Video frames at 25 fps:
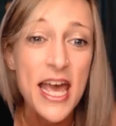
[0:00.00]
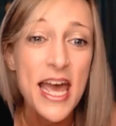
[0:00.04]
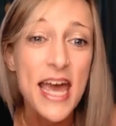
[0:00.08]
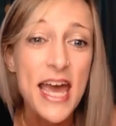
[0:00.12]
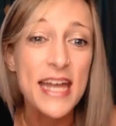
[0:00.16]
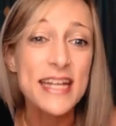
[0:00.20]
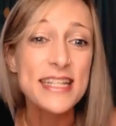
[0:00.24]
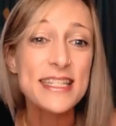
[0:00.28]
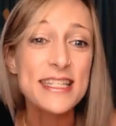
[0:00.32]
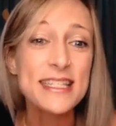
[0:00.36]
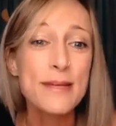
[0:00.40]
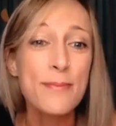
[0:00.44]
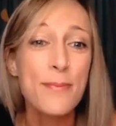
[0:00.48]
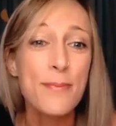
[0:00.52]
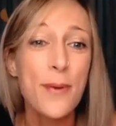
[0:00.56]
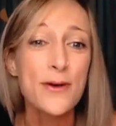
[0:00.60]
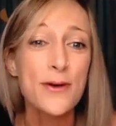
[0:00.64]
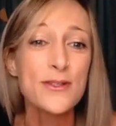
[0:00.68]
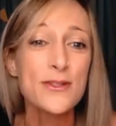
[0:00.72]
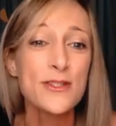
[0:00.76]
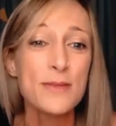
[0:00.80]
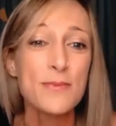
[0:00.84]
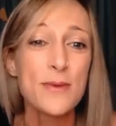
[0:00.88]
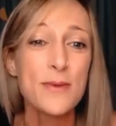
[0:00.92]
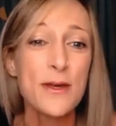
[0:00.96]
And it's
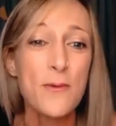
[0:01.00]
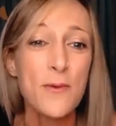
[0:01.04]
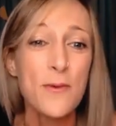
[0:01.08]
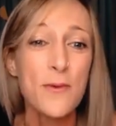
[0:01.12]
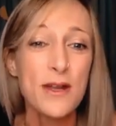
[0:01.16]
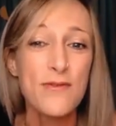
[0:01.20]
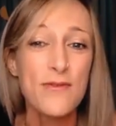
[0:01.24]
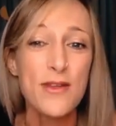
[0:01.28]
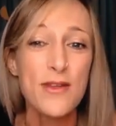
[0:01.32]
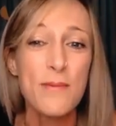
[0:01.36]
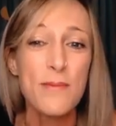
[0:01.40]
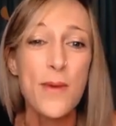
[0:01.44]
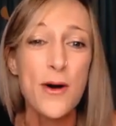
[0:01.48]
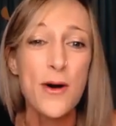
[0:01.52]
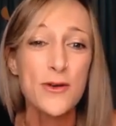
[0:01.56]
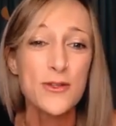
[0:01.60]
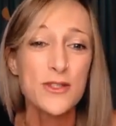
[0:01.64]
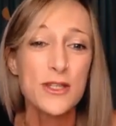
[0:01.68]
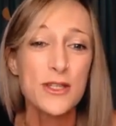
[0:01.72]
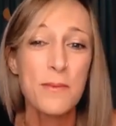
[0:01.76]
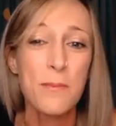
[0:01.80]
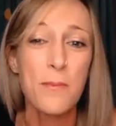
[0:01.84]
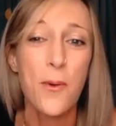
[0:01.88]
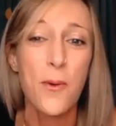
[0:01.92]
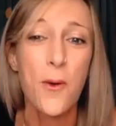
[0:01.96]
supposed to be one of the
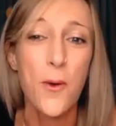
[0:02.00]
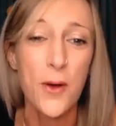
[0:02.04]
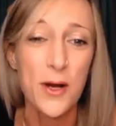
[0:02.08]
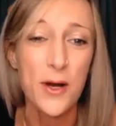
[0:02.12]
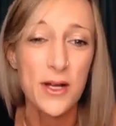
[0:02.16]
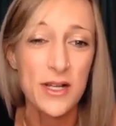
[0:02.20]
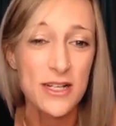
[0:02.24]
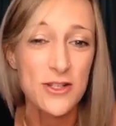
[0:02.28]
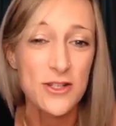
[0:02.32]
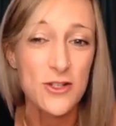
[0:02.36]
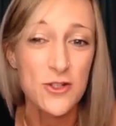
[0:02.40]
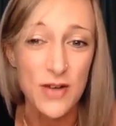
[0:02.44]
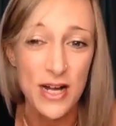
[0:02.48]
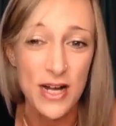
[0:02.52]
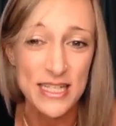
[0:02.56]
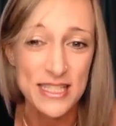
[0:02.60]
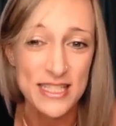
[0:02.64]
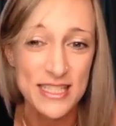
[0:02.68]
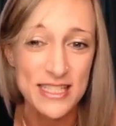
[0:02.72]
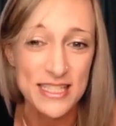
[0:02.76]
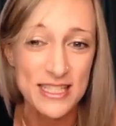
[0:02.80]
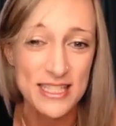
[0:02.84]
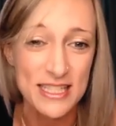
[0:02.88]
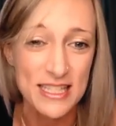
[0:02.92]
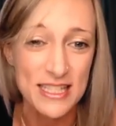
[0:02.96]
most important
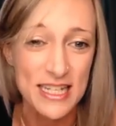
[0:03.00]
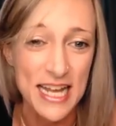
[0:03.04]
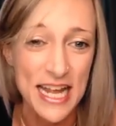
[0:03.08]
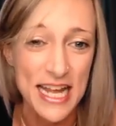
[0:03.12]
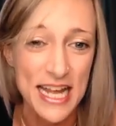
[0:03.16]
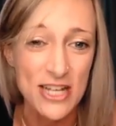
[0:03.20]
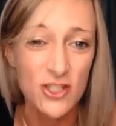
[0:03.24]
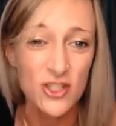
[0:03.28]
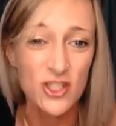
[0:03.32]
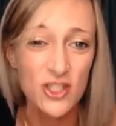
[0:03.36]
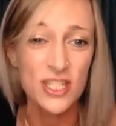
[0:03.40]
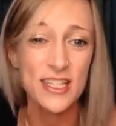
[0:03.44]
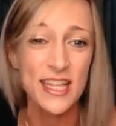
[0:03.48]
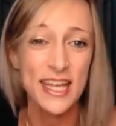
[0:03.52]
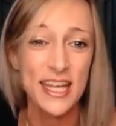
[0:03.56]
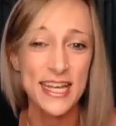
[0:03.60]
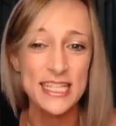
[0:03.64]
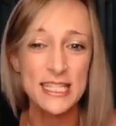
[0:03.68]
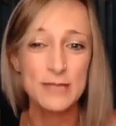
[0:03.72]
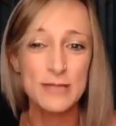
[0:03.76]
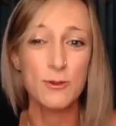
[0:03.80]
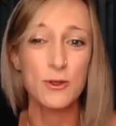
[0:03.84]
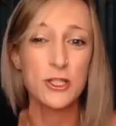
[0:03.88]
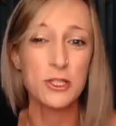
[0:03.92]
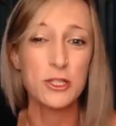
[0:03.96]
addresses to the nation. Like
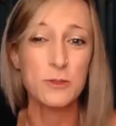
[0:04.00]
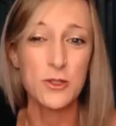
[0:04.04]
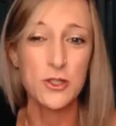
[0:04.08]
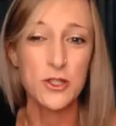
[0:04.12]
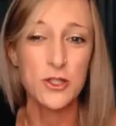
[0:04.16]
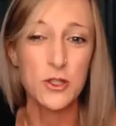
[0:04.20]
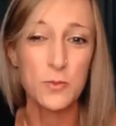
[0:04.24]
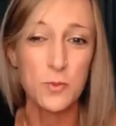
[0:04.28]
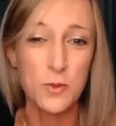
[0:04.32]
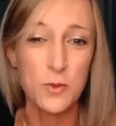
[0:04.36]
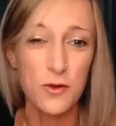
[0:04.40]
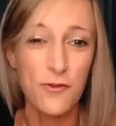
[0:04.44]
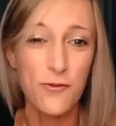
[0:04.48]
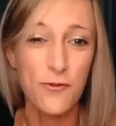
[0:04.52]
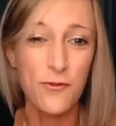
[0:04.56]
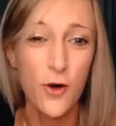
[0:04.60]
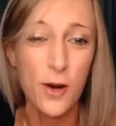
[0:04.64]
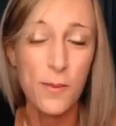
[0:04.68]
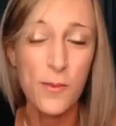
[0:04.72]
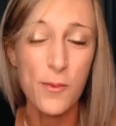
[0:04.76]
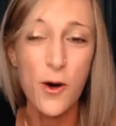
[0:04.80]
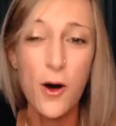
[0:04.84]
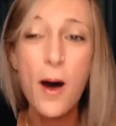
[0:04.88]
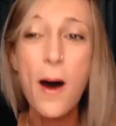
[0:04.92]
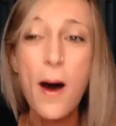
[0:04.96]
it's supposed to be super
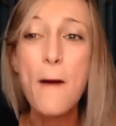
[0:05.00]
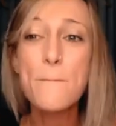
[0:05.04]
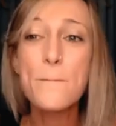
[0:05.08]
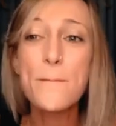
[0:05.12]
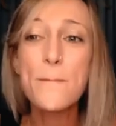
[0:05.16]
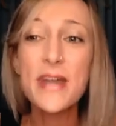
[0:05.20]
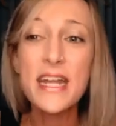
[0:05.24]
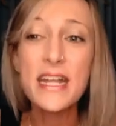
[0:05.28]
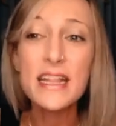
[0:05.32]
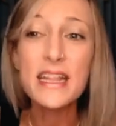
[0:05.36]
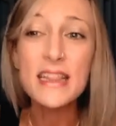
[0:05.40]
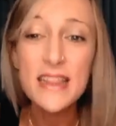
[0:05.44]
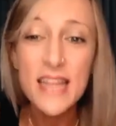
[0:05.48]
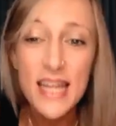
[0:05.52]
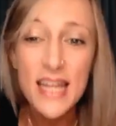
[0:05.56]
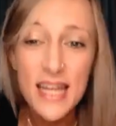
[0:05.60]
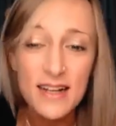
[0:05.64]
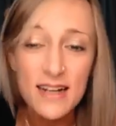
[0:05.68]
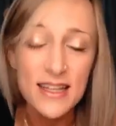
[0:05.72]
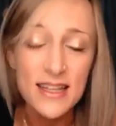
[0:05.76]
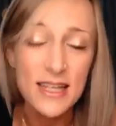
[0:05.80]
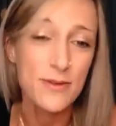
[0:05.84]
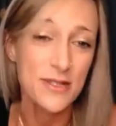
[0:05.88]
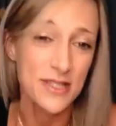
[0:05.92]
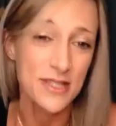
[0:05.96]
formal, but it
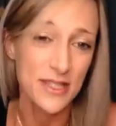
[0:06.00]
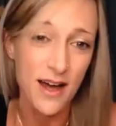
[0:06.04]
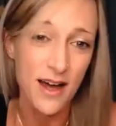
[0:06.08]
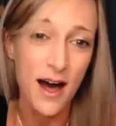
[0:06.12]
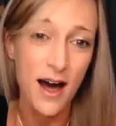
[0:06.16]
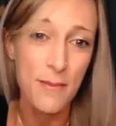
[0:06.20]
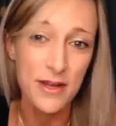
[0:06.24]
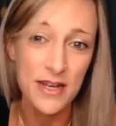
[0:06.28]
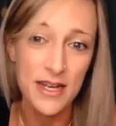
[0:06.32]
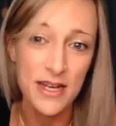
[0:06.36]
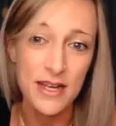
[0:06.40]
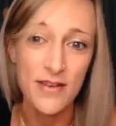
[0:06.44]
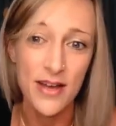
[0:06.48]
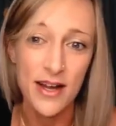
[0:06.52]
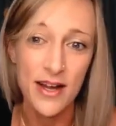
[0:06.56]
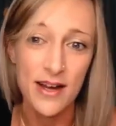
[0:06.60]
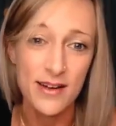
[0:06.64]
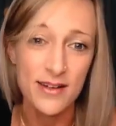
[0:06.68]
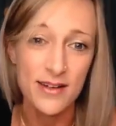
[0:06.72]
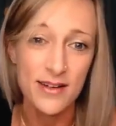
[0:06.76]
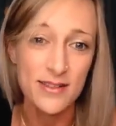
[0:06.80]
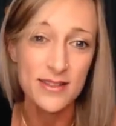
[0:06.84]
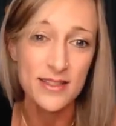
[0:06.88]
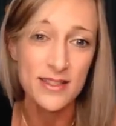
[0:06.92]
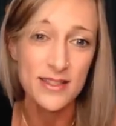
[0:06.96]
literally was a comedy of
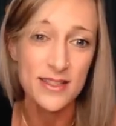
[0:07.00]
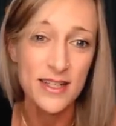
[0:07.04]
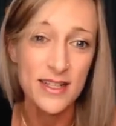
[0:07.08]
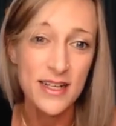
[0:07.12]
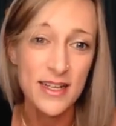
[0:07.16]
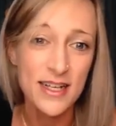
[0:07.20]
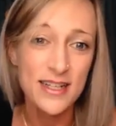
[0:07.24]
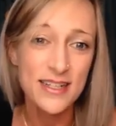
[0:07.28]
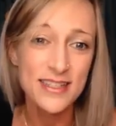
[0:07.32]
errors.